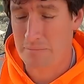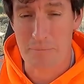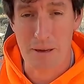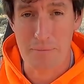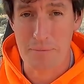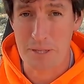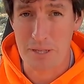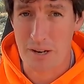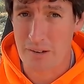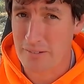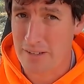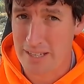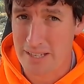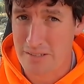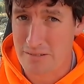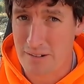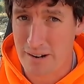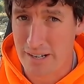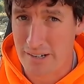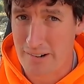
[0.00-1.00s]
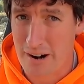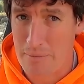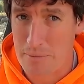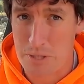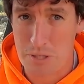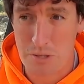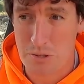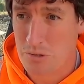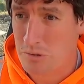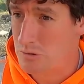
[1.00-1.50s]
Maybe you don't need to run a grab
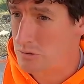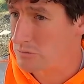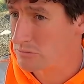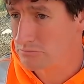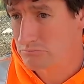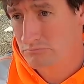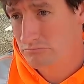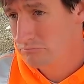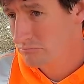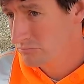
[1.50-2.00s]
at all.